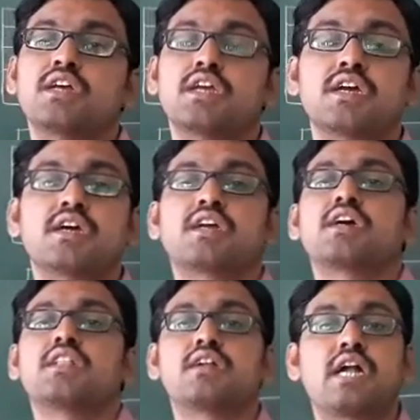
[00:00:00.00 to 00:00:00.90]
Here
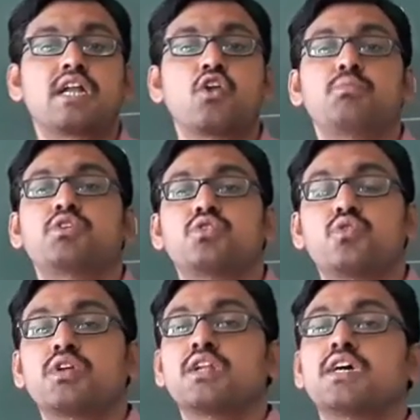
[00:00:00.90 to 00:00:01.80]
the data will be
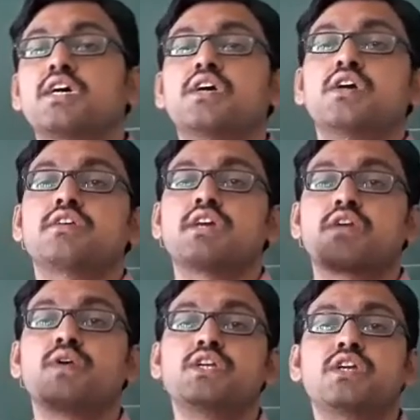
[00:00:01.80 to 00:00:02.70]
stored in a
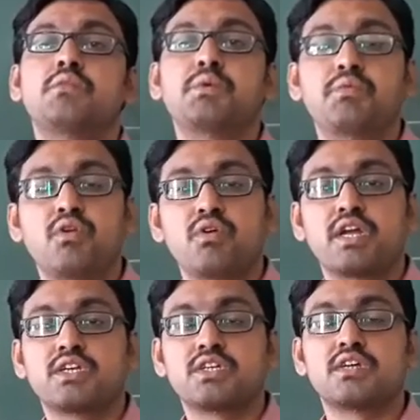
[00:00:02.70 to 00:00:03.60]
sequential memory
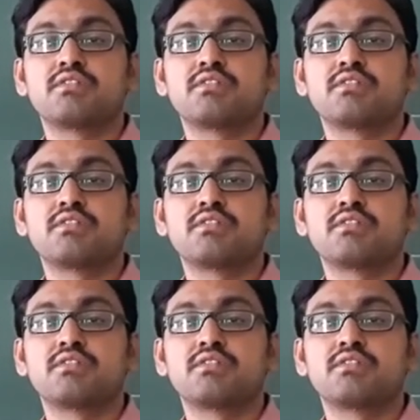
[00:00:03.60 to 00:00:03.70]
location.